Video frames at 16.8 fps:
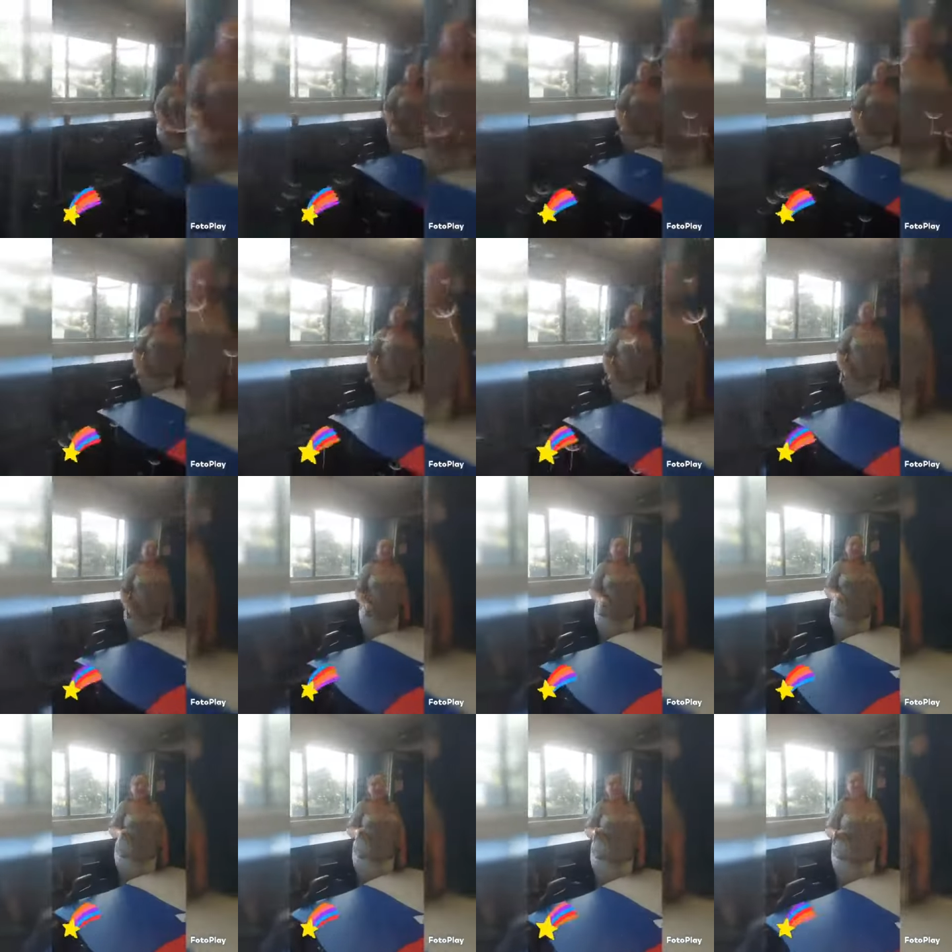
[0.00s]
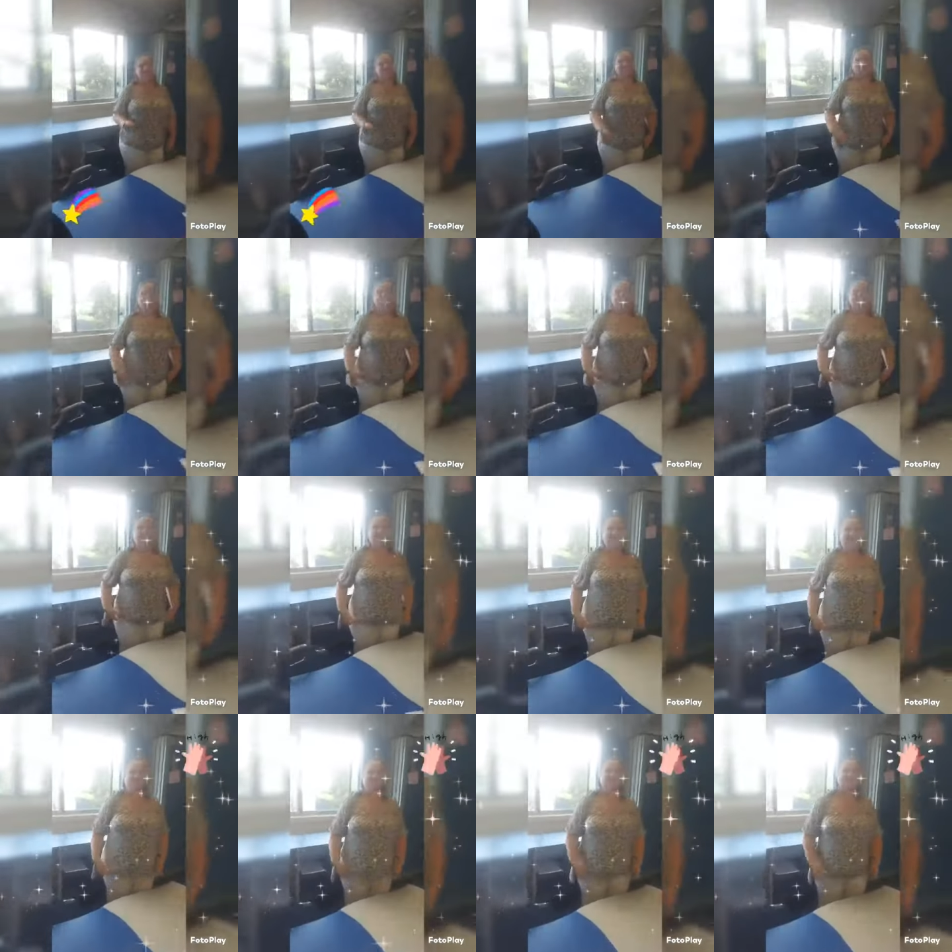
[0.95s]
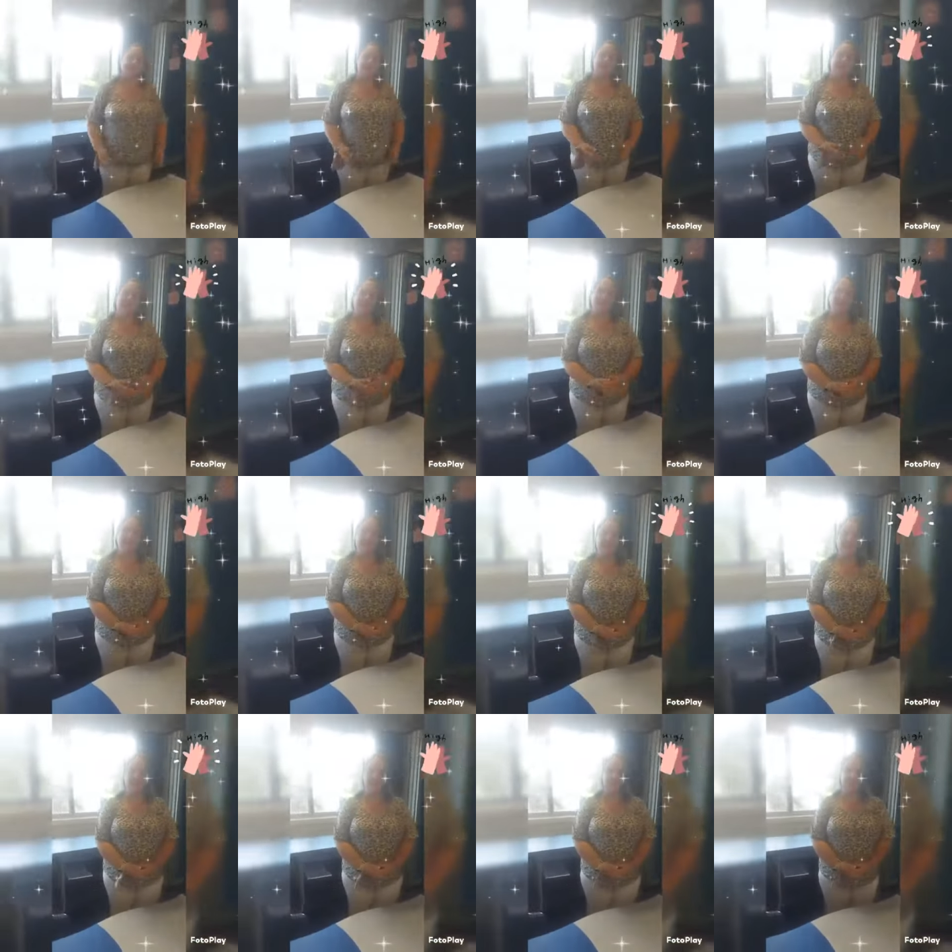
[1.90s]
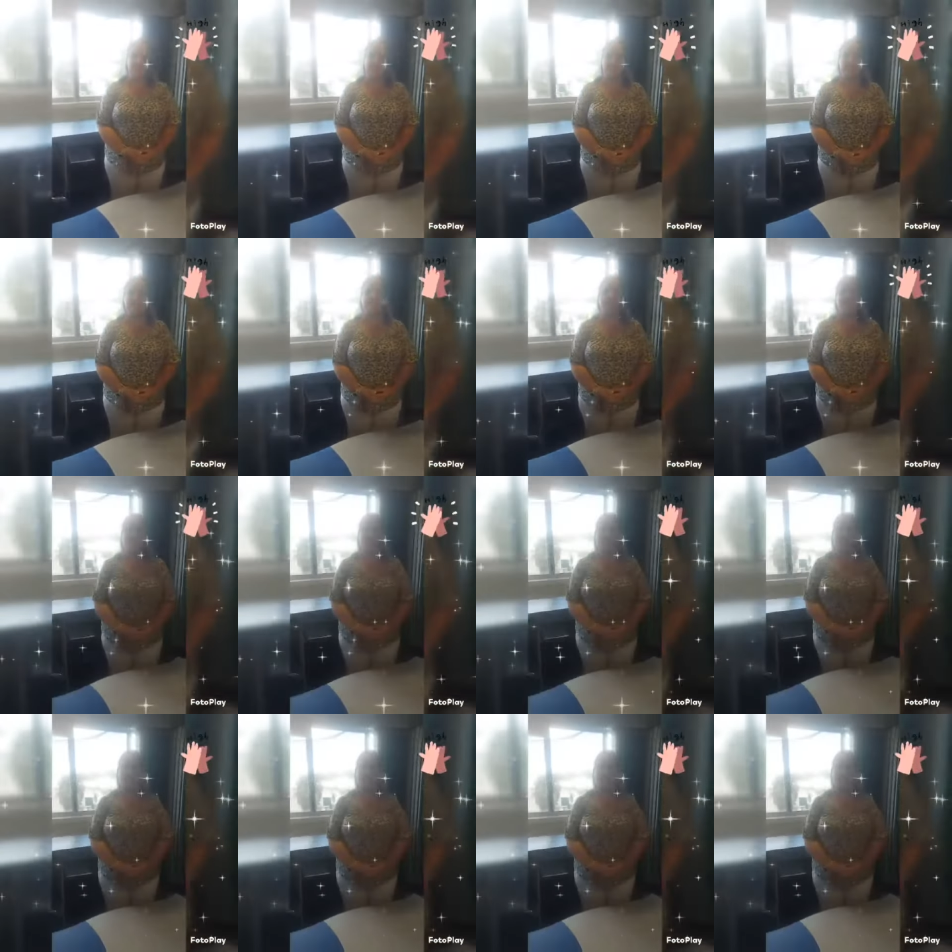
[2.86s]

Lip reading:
(no speaker visible)